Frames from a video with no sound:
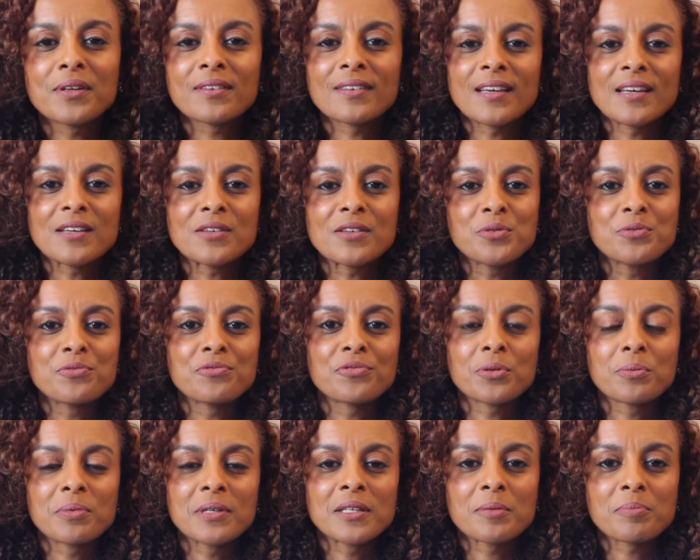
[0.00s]
thank you for
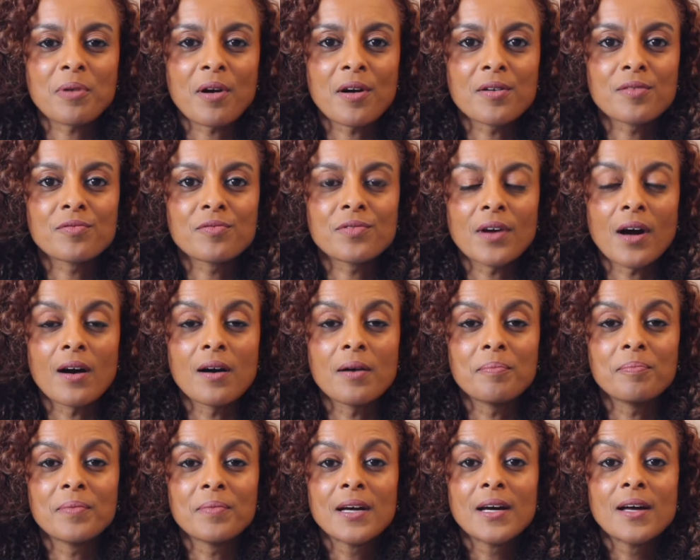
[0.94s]
being a part of
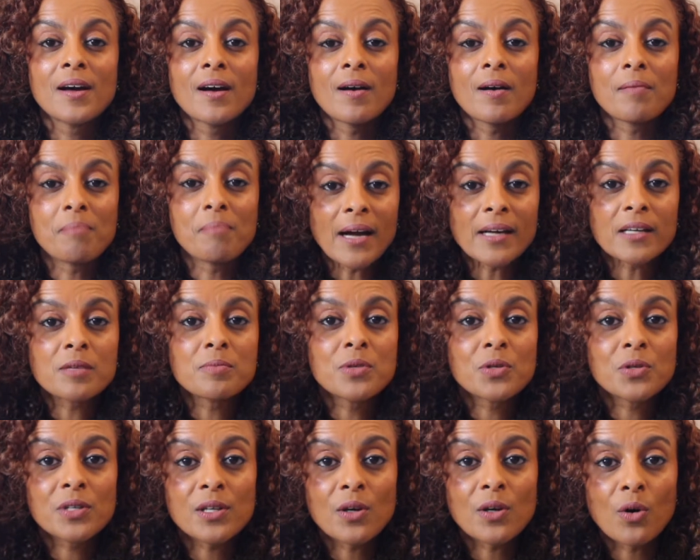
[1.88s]
my
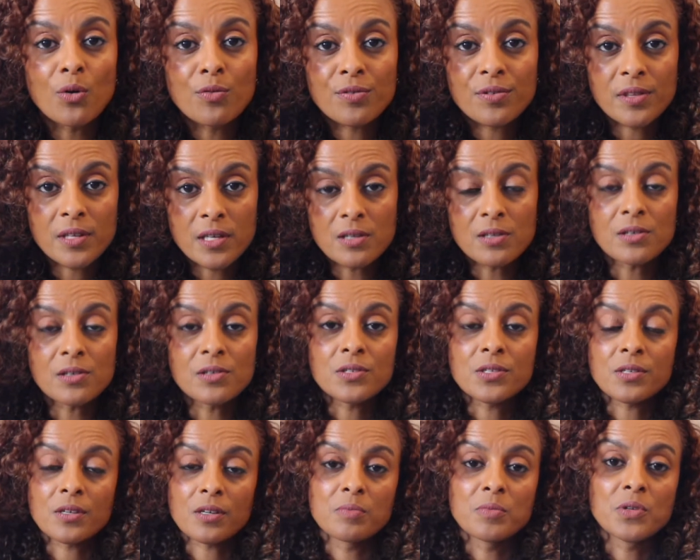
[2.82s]
community over the years,
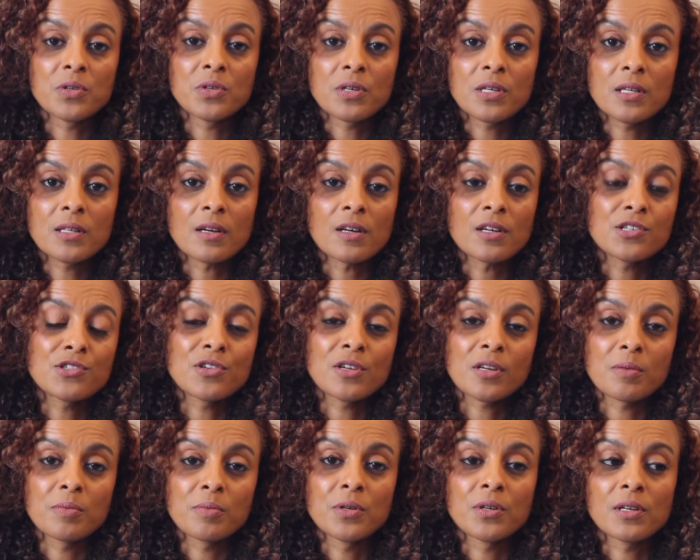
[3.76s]
the community, the Eritrean
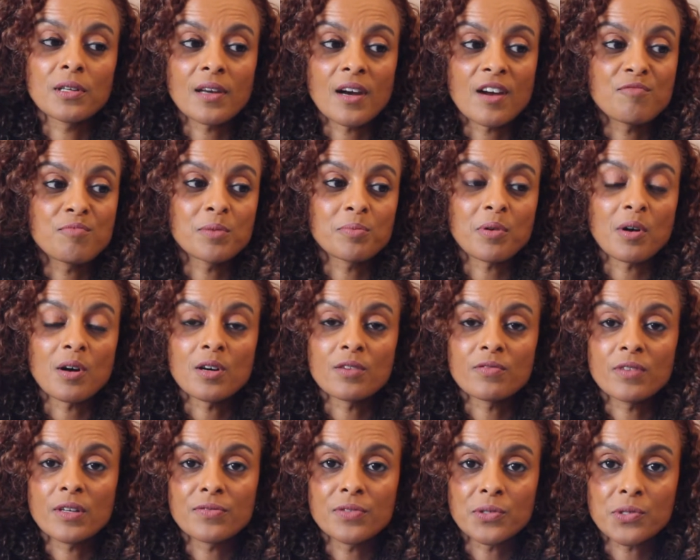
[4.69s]
community that I've been a part of.
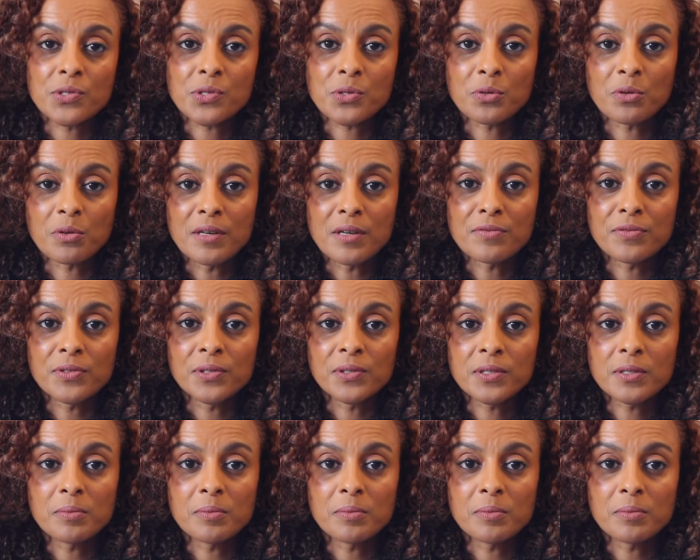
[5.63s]
I feel so grateful to